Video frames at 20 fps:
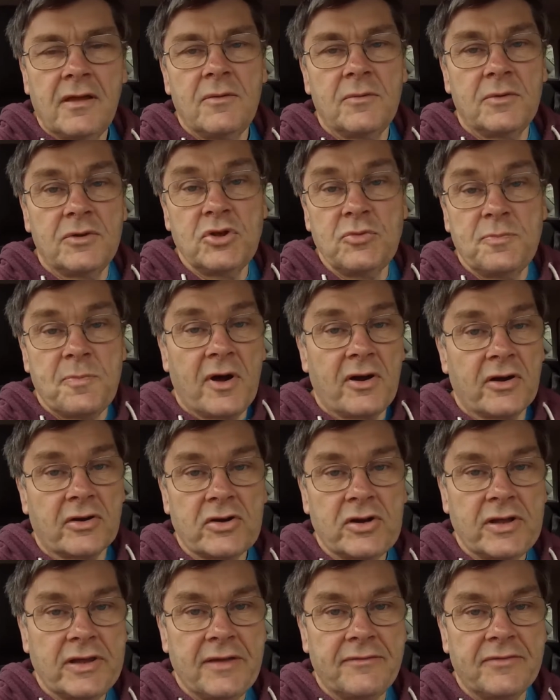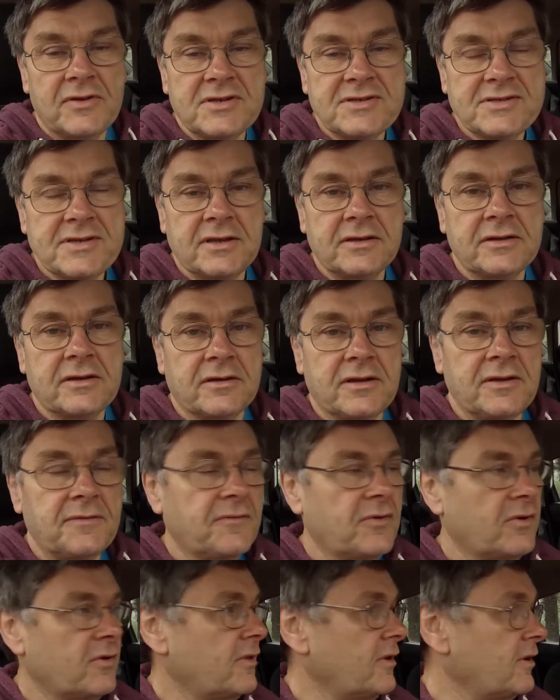We do park run every Saturday
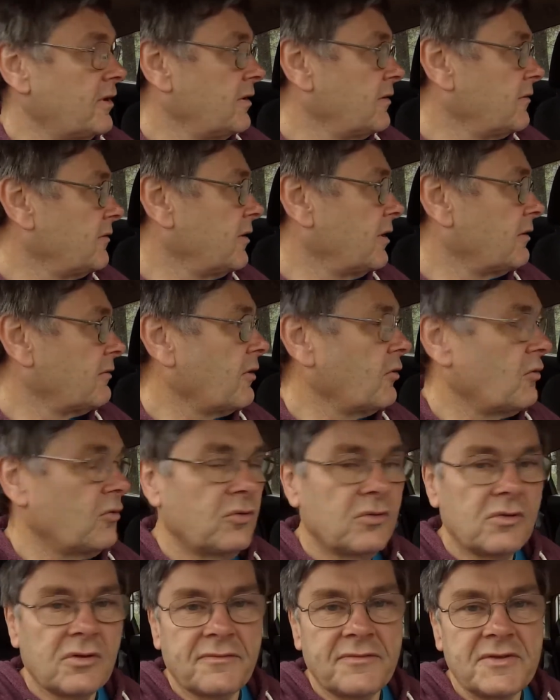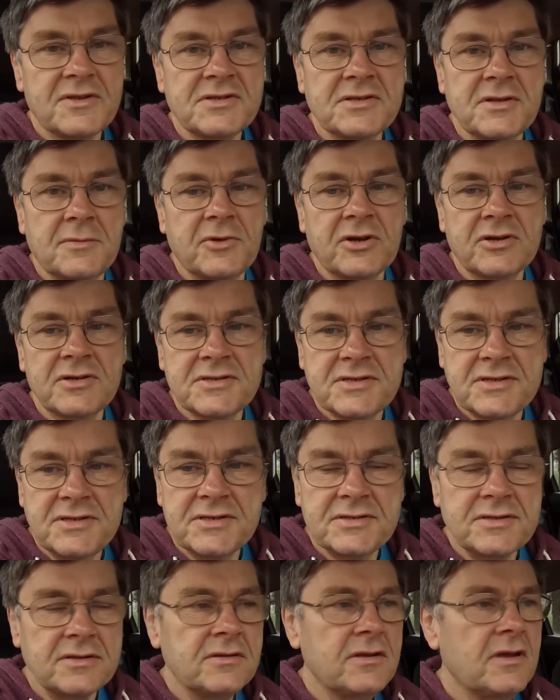for the whole of the summer
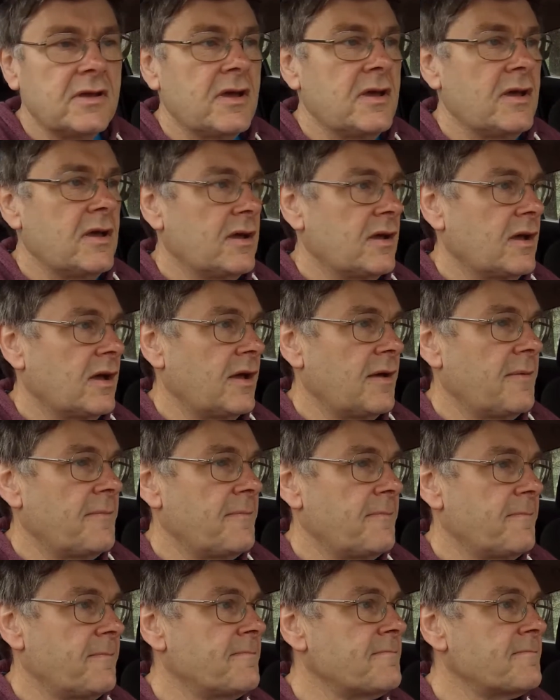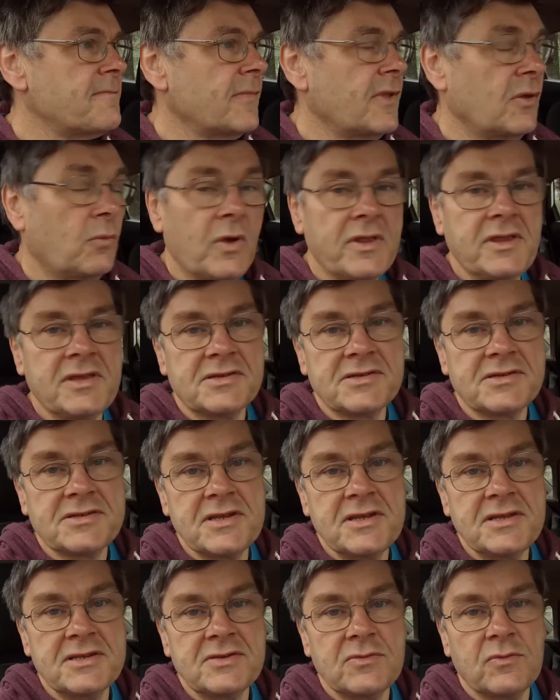season. Winter
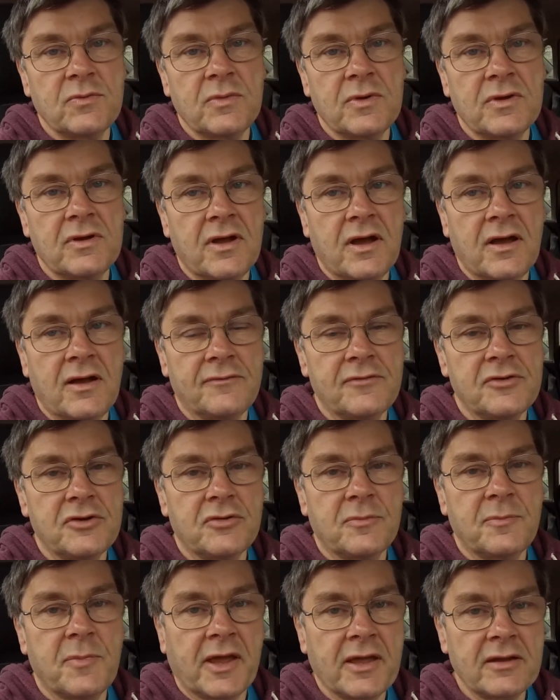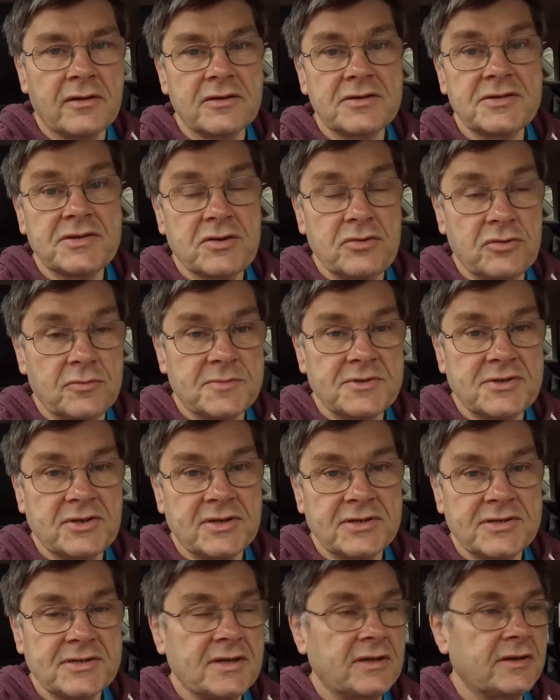season we have our beginners groups on
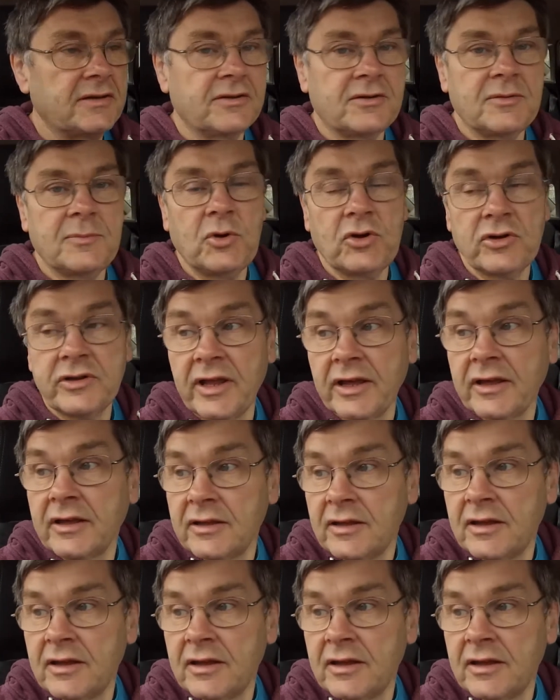a Saturday morning.